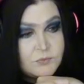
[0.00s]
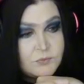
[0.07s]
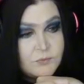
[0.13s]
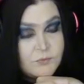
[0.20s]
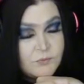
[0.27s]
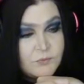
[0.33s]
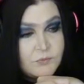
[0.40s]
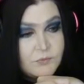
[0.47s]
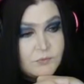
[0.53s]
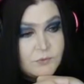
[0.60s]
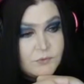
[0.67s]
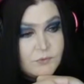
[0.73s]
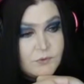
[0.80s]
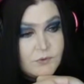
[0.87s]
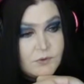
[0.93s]

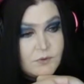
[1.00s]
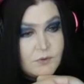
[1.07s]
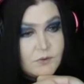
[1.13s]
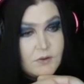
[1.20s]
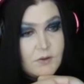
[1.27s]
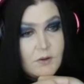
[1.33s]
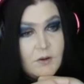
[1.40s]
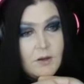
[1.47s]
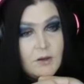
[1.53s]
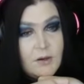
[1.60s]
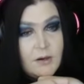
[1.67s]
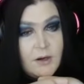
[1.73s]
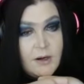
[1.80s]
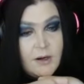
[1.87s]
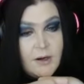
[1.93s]

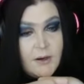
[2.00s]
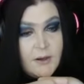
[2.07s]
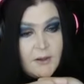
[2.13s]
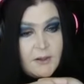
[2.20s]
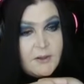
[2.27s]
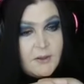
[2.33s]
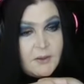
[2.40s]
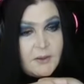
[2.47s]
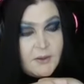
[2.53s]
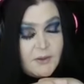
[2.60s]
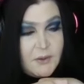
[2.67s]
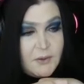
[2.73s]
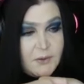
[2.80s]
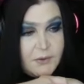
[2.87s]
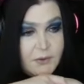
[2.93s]

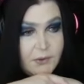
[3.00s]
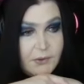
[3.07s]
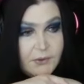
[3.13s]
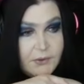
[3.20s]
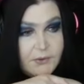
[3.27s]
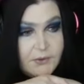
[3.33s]
(not speaking)